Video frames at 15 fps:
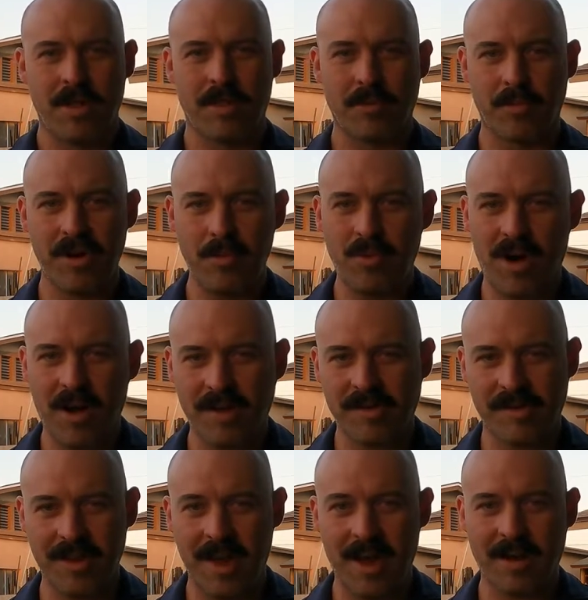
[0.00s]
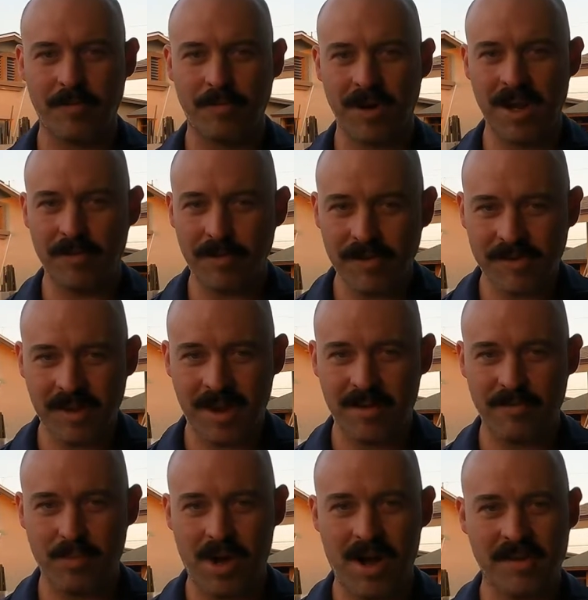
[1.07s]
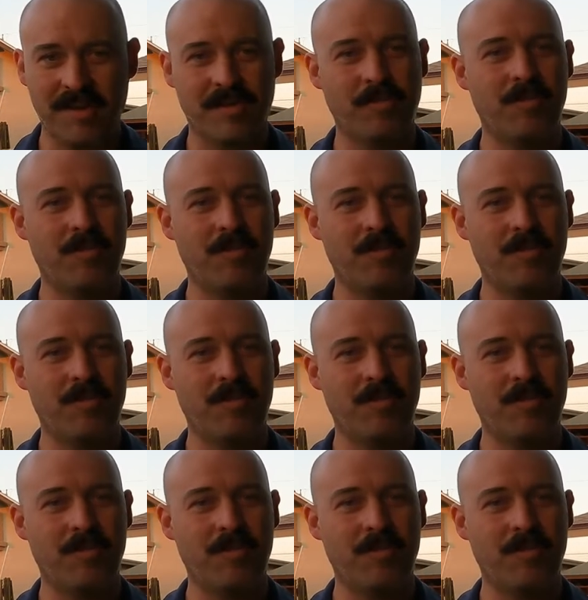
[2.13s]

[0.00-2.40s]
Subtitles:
3-box stack of whatever set of boxes